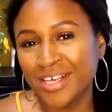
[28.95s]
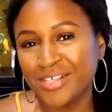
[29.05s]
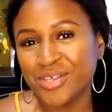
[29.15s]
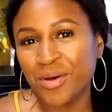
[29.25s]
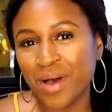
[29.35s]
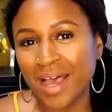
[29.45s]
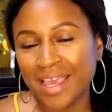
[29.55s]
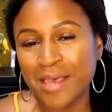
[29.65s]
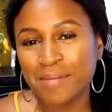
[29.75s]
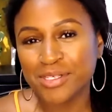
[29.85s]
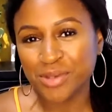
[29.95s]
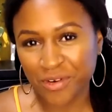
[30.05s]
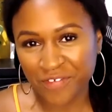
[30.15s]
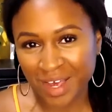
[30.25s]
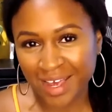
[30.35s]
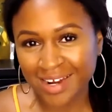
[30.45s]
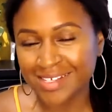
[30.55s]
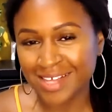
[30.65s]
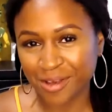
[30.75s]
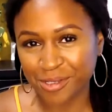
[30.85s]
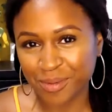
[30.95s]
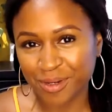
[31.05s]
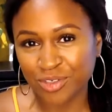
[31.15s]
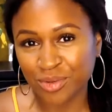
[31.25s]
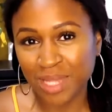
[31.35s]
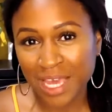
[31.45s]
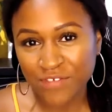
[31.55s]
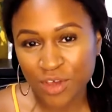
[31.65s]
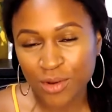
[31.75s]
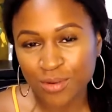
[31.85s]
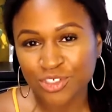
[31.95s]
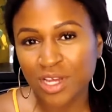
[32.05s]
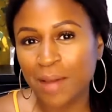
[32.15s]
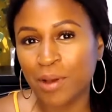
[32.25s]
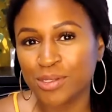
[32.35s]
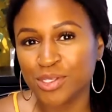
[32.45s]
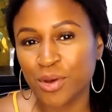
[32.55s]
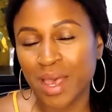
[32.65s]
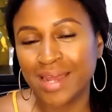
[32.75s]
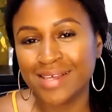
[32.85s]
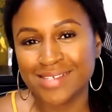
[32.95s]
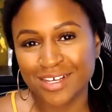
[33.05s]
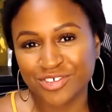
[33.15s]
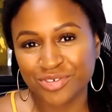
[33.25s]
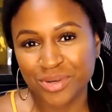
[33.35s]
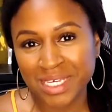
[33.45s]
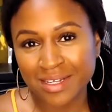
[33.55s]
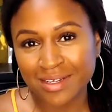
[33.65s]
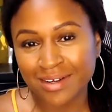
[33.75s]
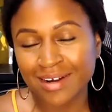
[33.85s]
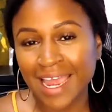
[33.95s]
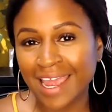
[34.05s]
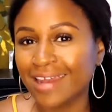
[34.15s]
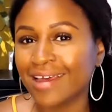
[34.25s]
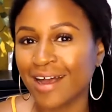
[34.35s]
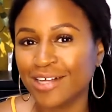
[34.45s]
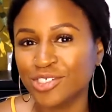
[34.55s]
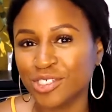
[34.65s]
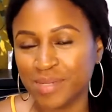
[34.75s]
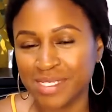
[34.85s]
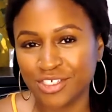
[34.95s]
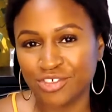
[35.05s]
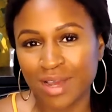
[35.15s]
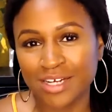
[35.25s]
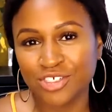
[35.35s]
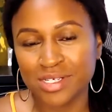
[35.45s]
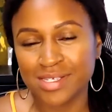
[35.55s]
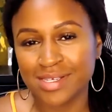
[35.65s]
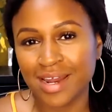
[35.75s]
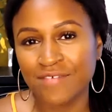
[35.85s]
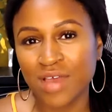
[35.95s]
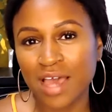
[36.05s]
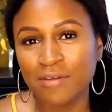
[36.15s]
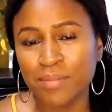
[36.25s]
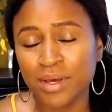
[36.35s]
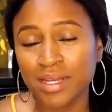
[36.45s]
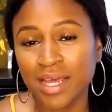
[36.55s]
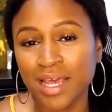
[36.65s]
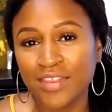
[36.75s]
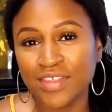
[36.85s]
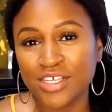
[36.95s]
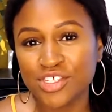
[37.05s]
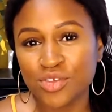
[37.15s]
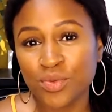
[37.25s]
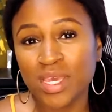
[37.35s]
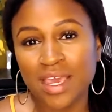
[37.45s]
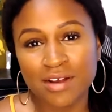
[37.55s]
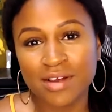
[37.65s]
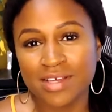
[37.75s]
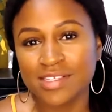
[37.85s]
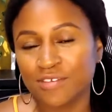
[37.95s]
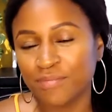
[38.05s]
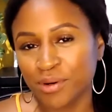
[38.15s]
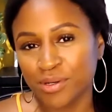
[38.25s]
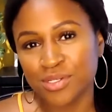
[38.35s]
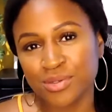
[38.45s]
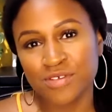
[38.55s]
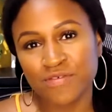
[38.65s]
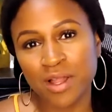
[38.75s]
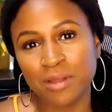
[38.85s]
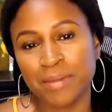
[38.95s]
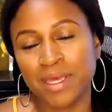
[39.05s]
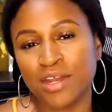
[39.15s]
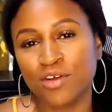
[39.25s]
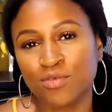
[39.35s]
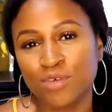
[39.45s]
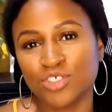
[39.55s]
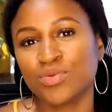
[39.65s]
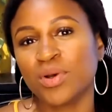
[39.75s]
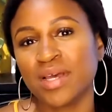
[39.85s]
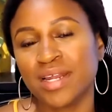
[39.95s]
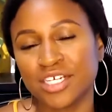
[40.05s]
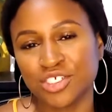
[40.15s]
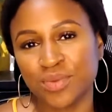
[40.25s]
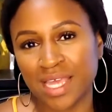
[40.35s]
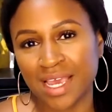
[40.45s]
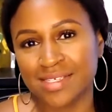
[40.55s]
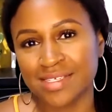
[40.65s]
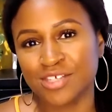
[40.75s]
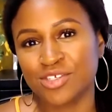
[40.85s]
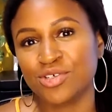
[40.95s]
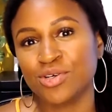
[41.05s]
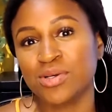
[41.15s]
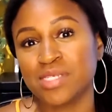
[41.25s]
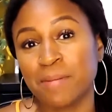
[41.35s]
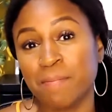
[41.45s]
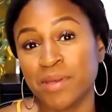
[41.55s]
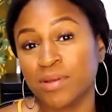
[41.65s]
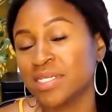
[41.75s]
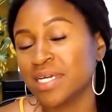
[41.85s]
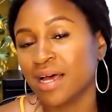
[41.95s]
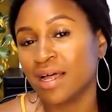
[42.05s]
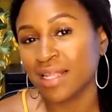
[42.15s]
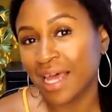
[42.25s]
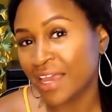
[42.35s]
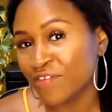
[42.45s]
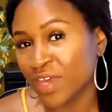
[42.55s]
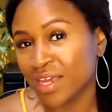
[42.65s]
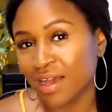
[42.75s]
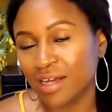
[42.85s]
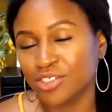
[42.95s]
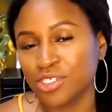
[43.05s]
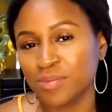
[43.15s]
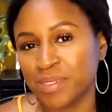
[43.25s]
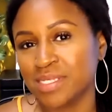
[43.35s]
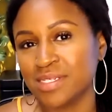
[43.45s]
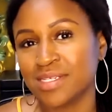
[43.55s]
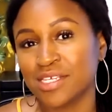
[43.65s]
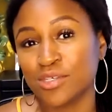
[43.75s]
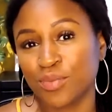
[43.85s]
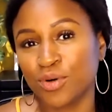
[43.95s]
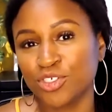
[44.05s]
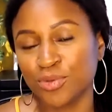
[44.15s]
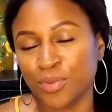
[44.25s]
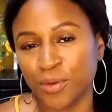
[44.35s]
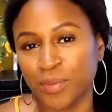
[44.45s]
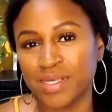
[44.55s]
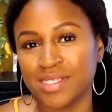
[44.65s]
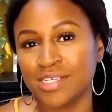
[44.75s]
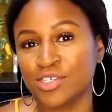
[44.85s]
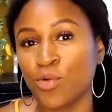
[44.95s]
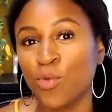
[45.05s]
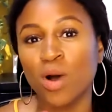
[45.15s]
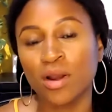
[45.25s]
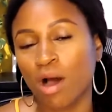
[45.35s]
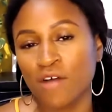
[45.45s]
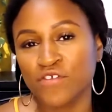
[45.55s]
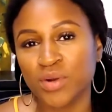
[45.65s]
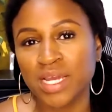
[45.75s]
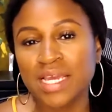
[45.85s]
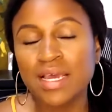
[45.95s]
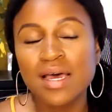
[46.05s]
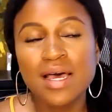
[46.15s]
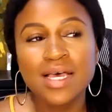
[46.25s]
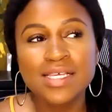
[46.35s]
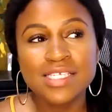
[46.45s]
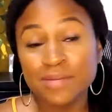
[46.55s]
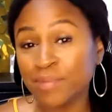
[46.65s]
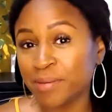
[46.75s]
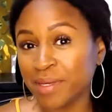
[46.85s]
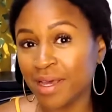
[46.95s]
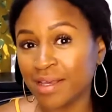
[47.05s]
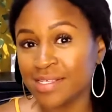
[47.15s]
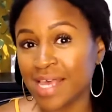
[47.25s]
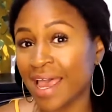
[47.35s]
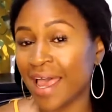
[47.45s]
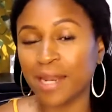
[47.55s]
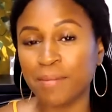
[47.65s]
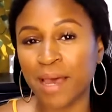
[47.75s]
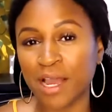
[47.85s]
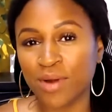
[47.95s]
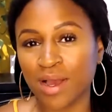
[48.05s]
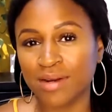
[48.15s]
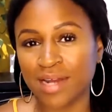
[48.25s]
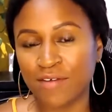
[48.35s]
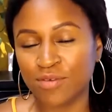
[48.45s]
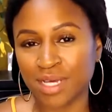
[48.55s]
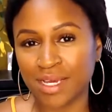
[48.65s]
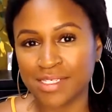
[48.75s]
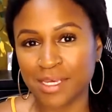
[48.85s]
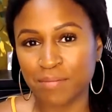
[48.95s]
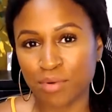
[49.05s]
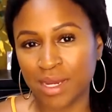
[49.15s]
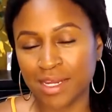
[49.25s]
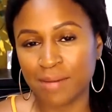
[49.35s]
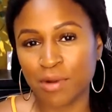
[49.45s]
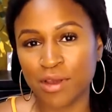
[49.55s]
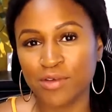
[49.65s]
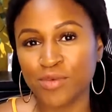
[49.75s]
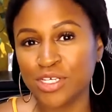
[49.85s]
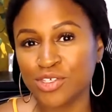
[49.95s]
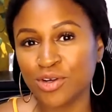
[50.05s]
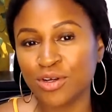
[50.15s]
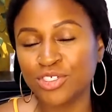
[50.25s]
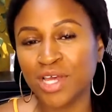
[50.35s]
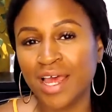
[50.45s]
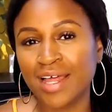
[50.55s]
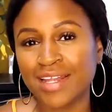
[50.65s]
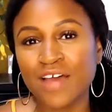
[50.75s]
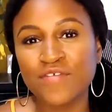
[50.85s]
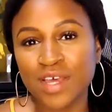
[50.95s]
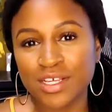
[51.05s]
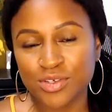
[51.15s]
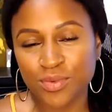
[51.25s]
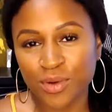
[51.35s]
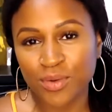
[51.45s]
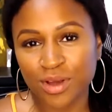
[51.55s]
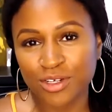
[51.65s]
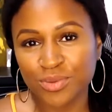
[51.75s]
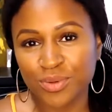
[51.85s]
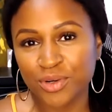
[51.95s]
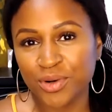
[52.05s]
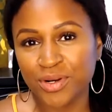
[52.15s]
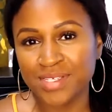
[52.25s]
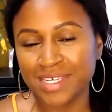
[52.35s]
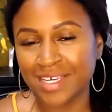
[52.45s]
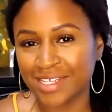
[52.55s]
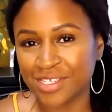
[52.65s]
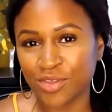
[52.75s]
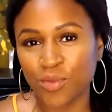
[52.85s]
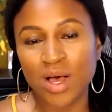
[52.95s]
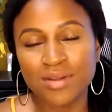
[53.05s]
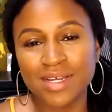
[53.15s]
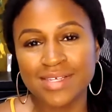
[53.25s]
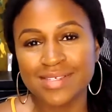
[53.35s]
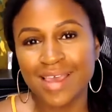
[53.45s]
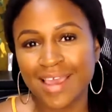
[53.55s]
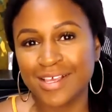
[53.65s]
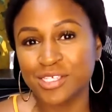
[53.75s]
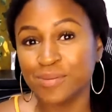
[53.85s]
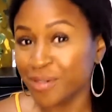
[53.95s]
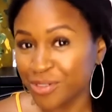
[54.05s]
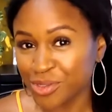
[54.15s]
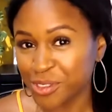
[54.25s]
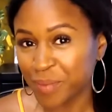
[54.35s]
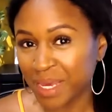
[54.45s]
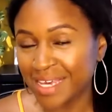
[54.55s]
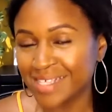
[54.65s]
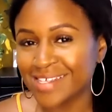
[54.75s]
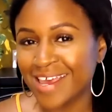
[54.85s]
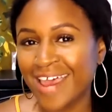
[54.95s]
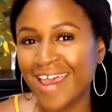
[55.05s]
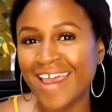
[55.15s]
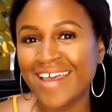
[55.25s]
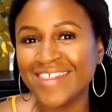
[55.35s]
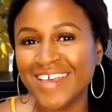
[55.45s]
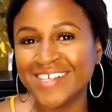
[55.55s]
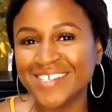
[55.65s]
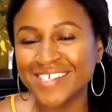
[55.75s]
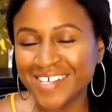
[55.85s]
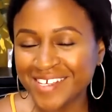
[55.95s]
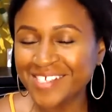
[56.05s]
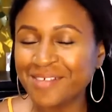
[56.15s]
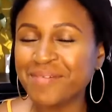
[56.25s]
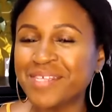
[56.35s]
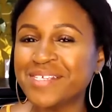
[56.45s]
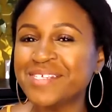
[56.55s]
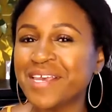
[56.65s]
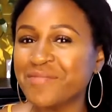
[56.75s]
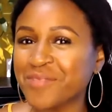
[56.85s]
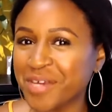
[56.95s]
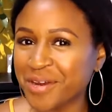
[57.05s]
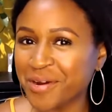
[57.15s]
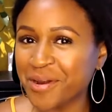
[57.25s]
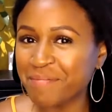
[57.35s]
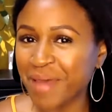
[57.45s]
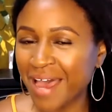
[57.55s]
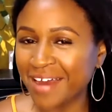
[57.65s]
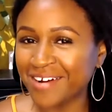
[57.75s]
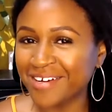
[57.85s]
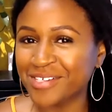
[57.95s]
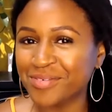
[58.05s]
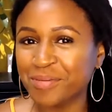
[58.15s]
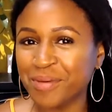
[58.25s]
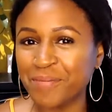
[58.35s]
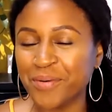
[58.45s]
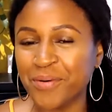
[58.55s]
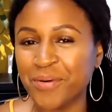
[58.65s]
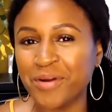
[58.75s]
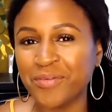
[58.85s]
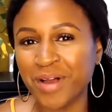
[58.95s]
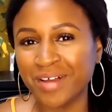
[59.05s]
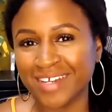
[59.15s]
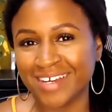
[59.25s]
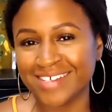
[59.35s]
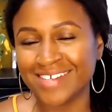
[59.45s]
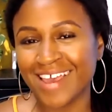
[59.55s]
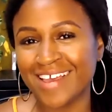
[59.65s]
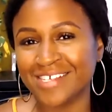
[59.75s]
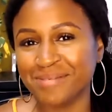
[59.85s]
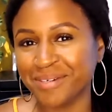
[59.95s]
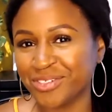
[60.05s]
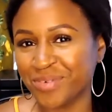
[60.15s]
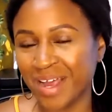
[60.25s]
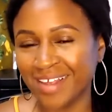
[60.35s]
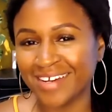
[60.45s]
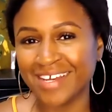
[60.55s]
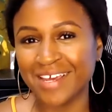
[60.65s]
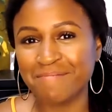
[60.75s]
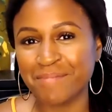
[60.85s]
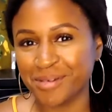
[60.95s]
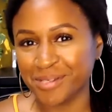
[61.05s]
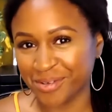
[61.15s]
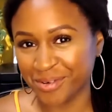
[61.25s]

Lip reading: So, I am a certified psychospiritual life coach. I'm also an ancestral healer and a conscious business strategist. And I've kind of put these three areas of personal development, ritual and connection with ancestors, and building a life and conscious business that supports your purpose into one offering. Simply because I had a background in advertising, branding, and market research, left that to work with entrepreneurs and get into the wellness and spiritual space and then see some of the same reoccurring patterns with people who are in wellness and spirituality and personal